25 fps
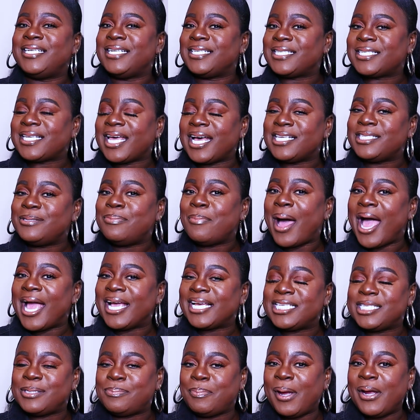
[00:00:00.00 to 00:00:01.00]
discuss my
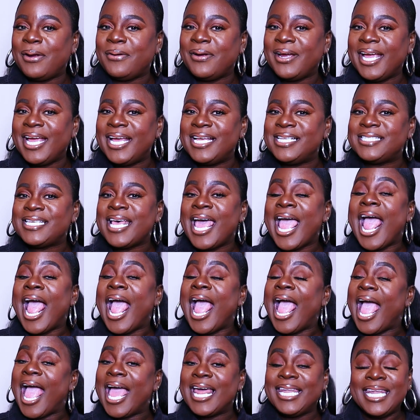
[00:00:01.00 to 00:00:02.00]
experience
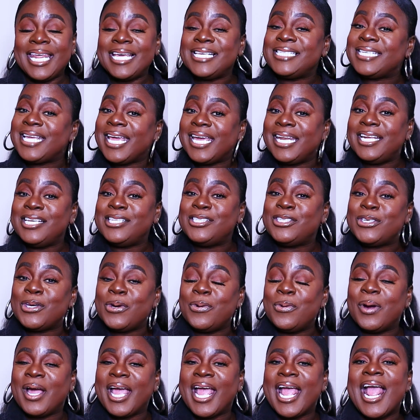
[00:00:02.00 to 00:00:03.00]
and let's get
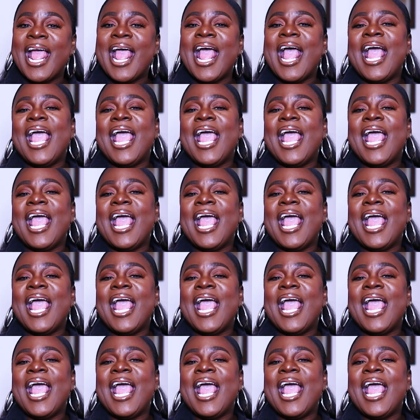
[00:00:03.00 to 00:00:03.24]
into it.